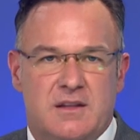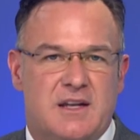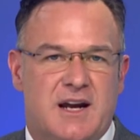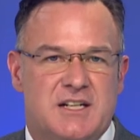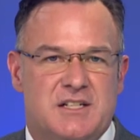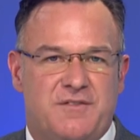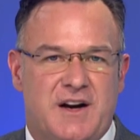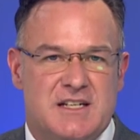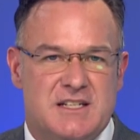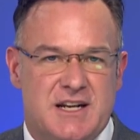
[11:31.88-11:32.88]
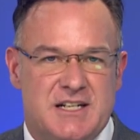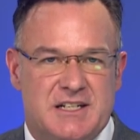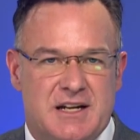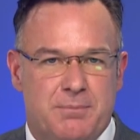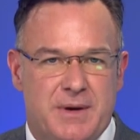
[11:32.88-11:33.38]
The national
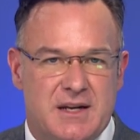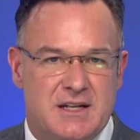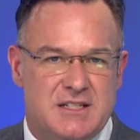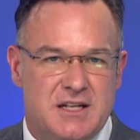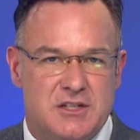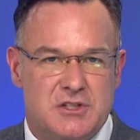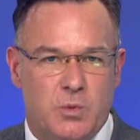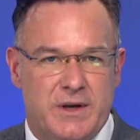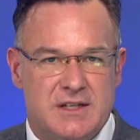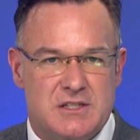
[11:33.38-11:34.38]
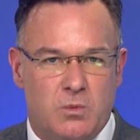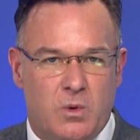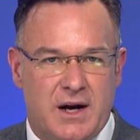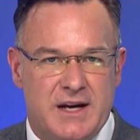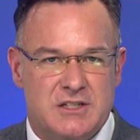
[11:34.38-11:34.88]
vaccination campaign continues to witness a
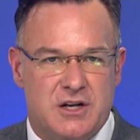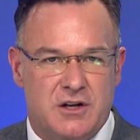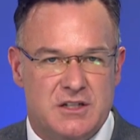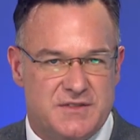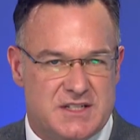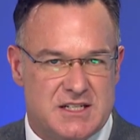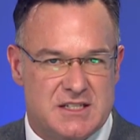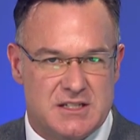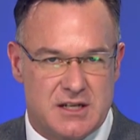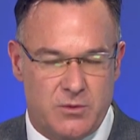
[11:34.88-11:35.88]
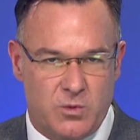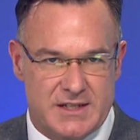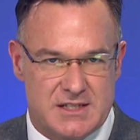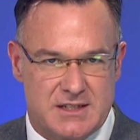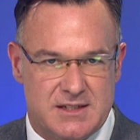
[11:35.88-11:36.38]
wide turnout of citizens and
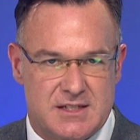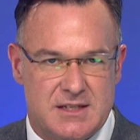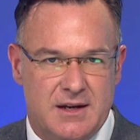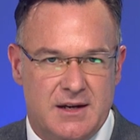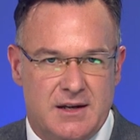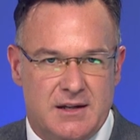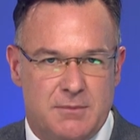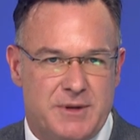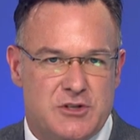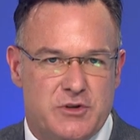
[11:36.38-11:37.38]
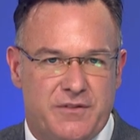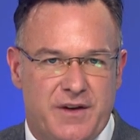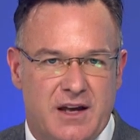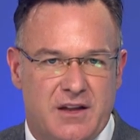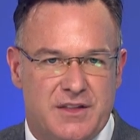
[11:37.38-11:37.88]
residents. The Ministry of
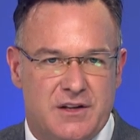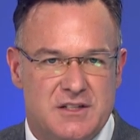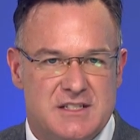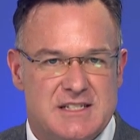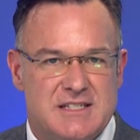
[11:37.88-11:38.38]
Health announced that